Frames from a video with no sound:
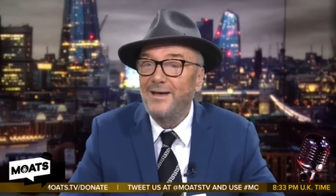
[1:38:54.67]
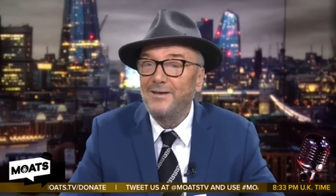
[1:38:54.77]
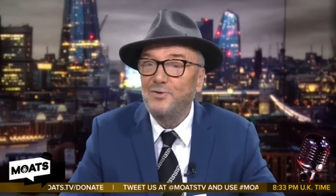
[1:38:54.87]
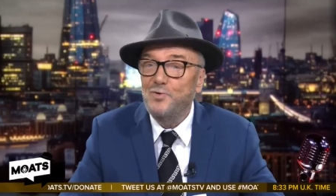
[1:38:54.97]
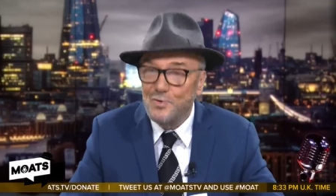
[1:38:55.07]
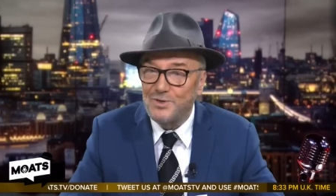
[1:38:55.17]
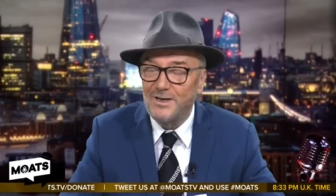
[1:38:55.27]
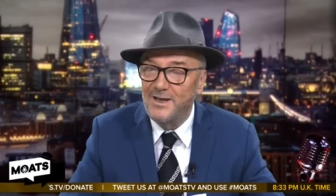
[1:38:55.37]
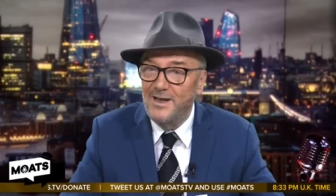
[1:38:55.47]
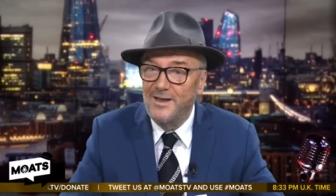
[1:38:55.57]

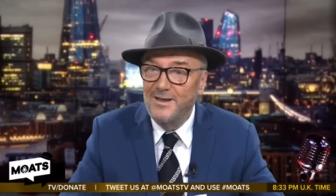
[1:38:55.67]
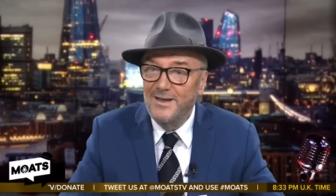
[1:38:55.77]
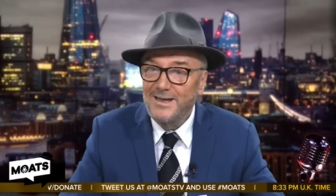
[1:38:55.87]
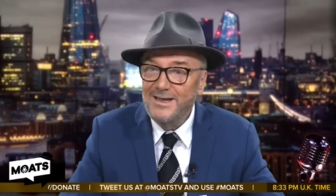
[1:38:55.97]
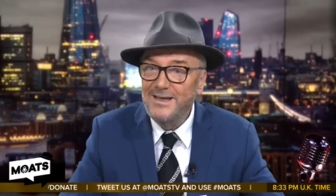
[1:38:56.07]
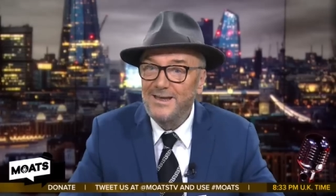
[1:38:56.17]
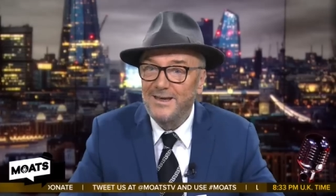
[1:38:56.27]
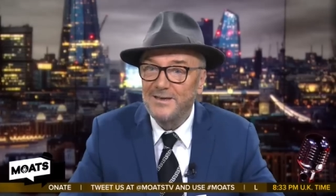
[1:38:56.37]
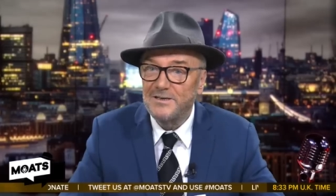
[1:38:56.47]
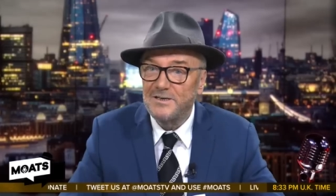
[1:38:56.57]
usually he
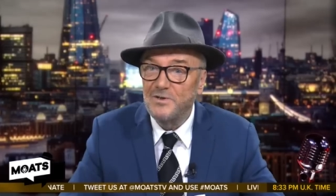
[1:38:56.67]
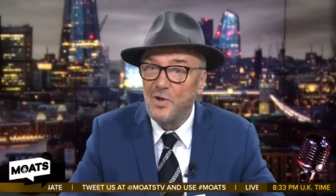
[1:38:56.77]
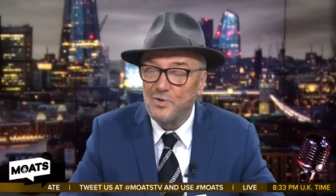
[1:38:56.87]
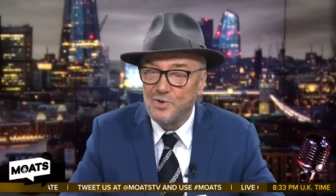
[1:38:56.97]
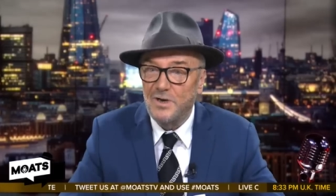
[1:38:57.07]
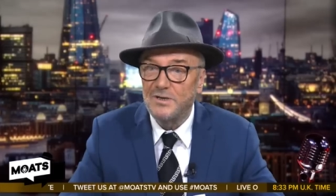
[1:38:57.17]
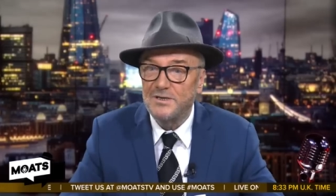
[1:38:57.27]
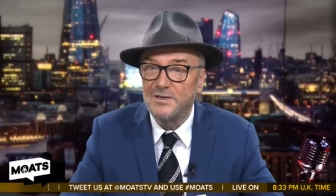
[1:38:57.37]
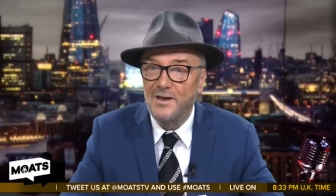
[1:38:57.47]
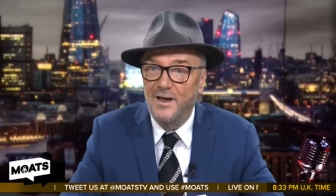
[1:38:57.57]
is not
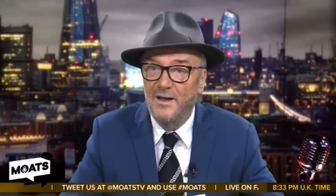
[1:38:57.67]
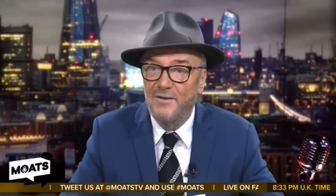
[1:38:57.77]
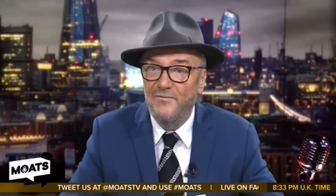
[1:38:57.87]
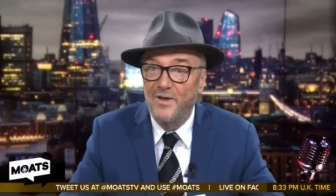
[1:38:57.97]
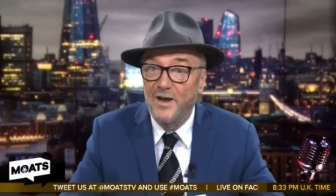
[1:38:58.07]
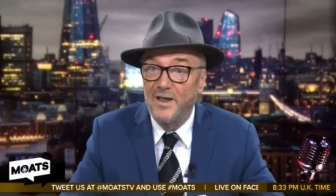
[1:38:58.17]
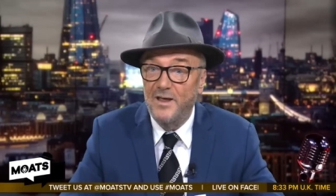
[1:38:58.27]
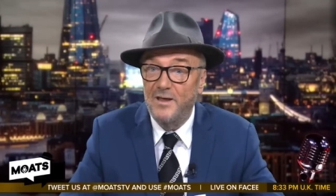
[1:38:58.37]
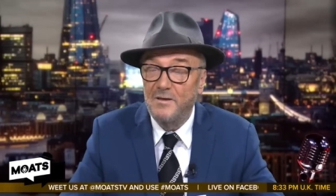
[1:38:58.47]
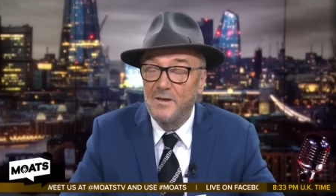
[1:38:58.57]
just a
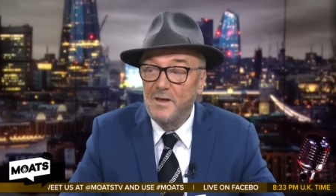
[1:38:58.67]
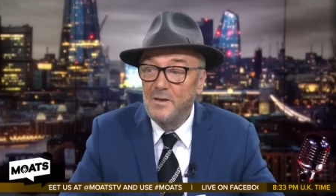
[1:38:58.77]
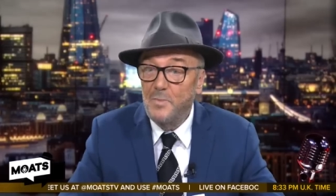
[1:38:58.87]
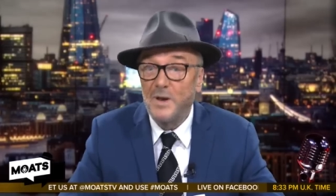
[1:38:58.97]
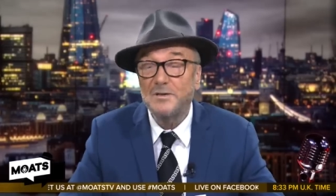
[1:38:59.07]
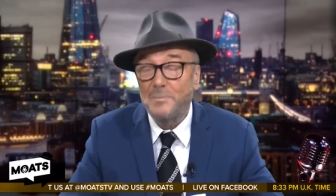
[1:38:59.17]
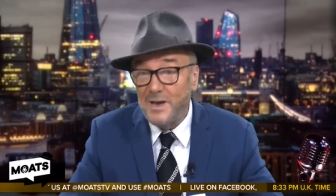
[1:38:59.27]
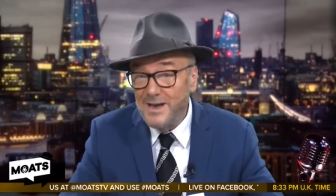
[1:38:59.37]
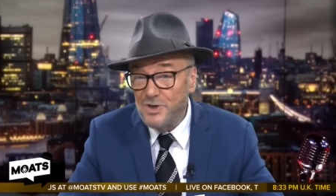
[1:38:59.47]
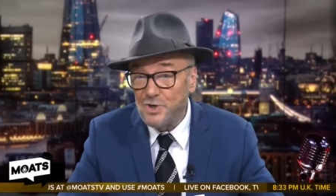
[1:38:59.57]
very
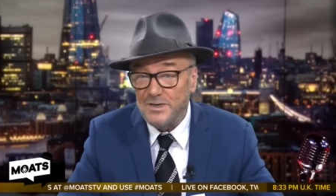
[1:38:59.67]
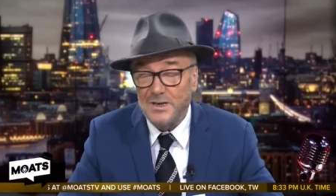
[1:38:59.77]
perspicacious